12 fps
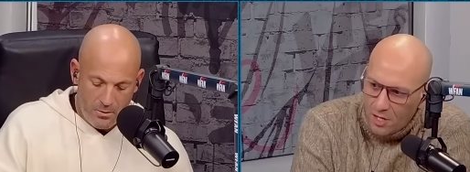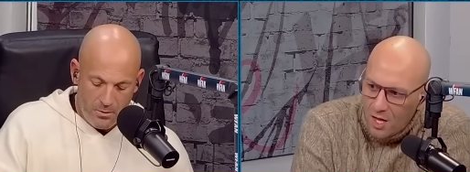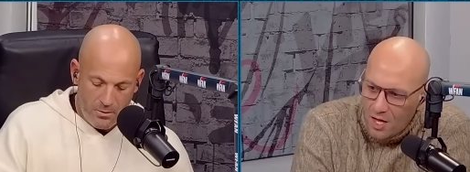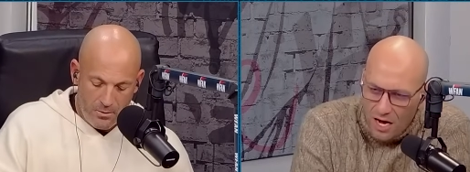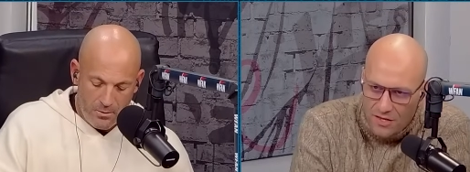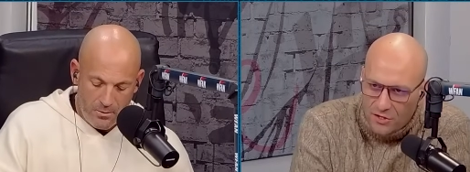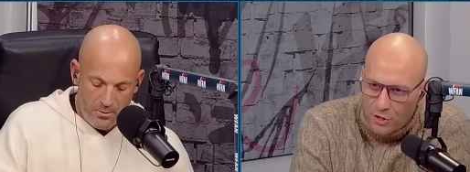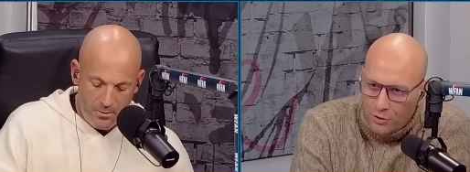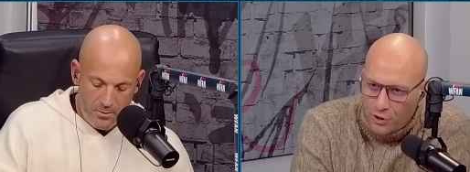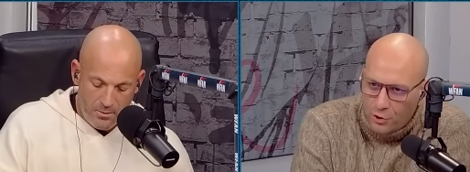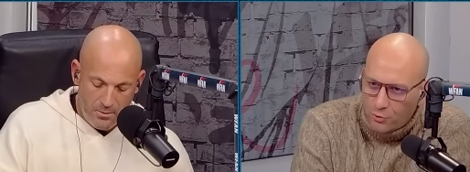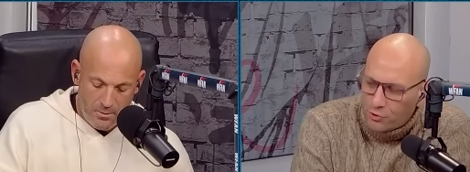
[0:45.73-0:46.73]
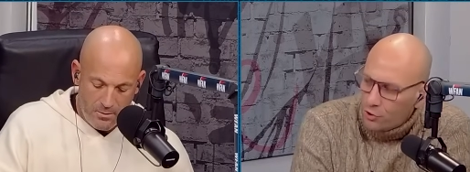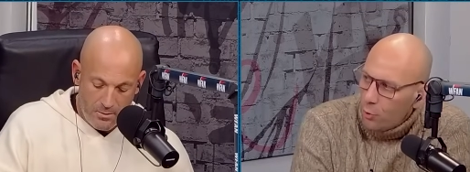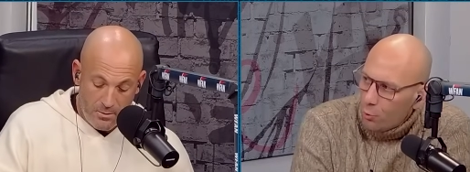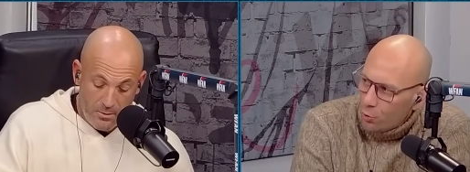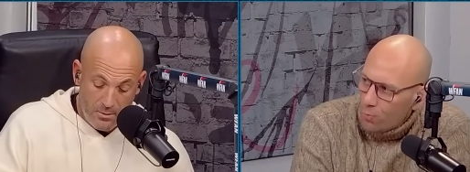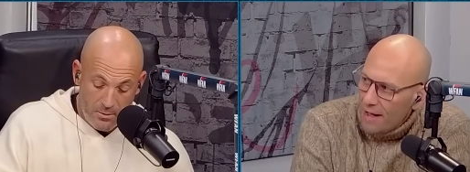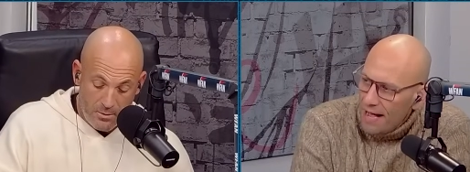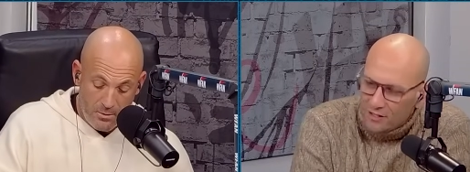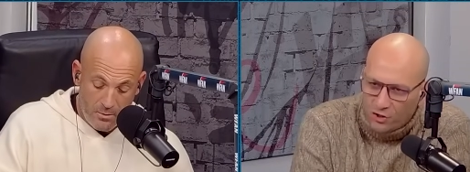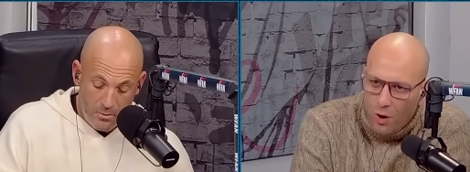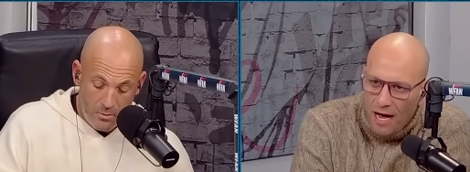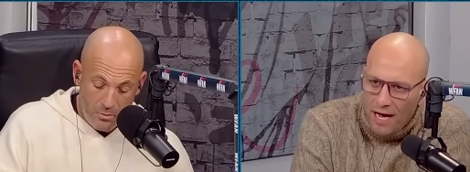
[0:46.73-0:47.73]
Speaker 1: I think their issue is the quarterback.
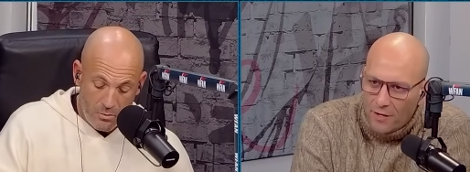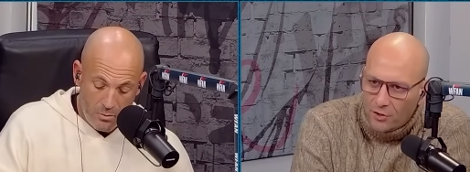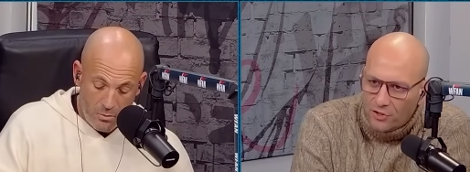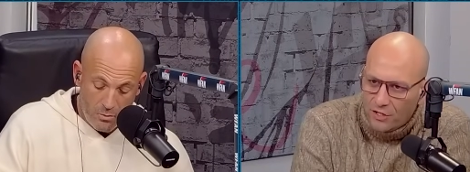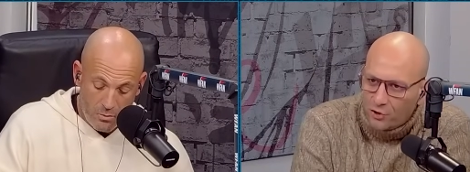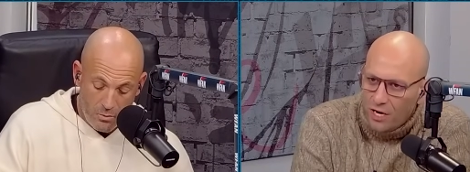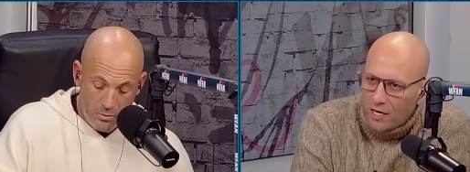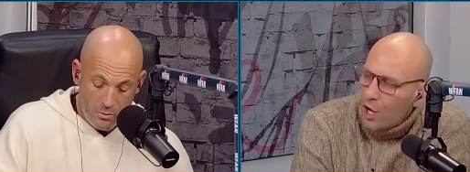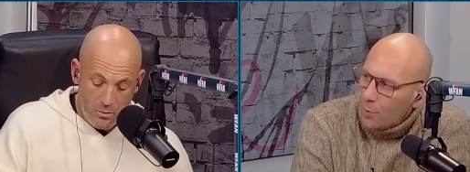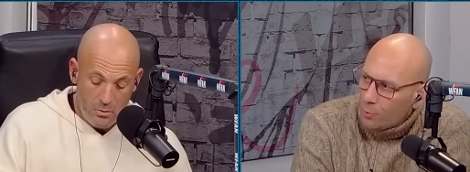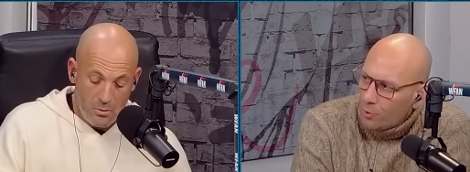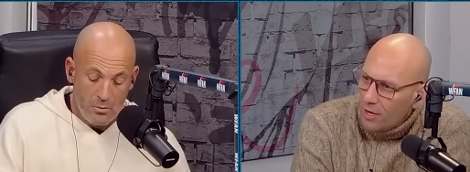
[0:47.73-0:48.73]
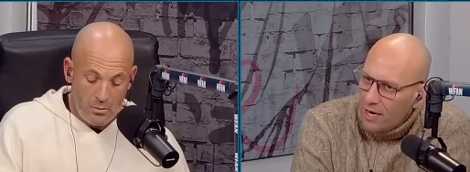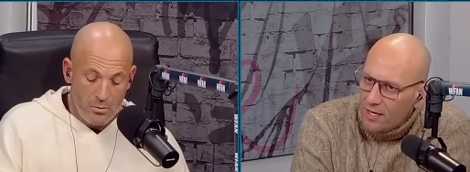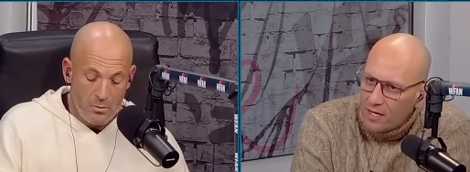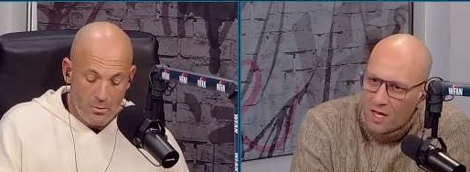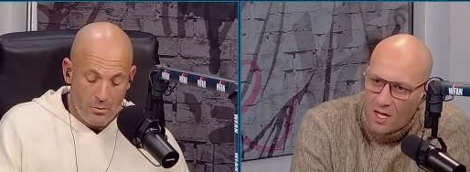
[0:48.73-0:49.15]
So I understand trying to upgrade.